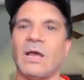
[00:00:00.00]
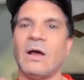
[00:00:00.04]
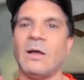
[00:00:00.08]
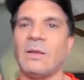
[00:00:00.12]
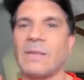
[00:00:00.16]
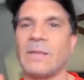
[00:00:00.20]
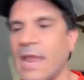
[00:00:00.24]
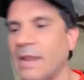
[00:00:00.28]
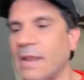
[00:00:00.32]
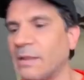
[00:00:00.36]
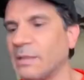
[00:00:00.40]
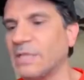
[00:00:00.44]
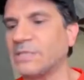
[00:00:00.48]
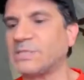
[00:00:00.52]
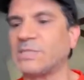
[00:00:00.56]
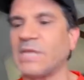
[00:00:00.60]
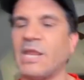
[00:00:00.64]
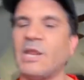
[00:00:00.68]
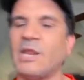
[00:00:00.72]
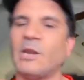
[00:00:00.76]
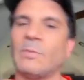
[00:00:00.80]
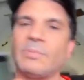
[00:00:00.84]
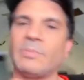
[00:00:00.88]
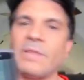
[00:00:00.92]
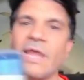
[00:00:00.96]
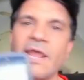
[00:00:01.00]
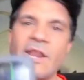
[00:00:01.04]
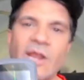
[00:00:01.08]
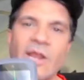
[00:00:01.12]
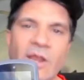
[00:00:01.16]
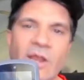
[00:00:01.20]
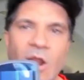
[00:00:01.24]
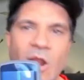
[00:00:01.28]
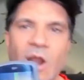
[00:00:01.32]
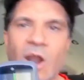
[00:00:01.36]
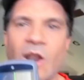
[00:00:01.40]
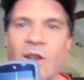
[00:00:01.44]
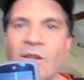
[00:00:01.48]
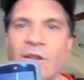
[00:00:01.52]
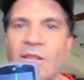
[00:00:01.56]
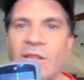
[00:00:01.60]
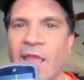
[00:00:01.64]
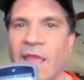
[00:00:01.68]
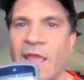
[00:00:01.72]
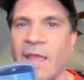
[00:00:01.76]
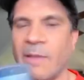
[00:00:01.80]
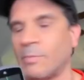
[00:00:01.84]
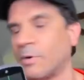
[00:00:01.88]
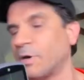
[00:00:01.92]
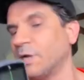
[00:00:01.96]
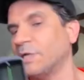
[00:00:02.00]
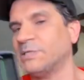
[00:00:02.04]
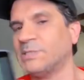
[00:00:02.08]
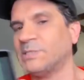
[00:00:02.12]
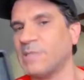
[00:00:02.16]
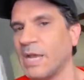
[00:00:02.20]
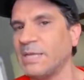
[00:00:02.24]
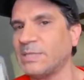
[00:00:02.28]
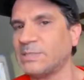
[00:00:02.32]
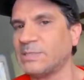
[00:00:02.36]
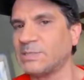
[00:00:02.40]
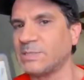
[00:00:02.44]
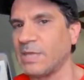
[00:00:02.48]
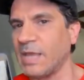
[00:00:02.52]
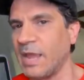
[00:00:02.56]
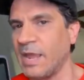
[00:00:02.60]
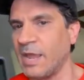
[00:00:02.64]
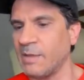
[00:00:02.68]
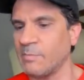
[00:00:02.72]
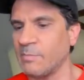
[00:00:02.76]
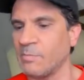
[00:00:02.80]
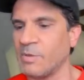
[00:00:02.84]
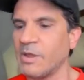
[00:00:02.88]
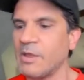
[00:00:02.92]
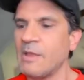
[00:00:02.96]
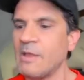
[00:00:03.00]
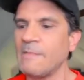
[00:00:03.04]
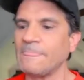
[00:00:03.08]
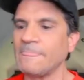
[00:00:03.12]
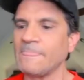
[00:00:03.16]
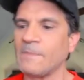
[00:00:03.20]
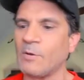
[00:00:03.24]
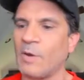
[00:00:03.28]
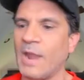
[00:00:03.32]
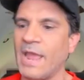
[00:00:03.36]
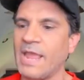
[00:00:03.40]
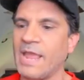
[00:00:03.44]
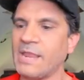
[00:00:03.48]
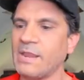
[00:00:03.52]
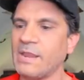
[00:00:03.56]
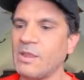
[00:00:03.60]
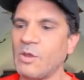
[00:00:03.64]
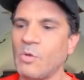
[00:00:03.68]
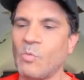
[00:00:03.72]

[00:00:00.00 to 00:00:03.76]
again, let's say you're playing a card game or a dice game, right?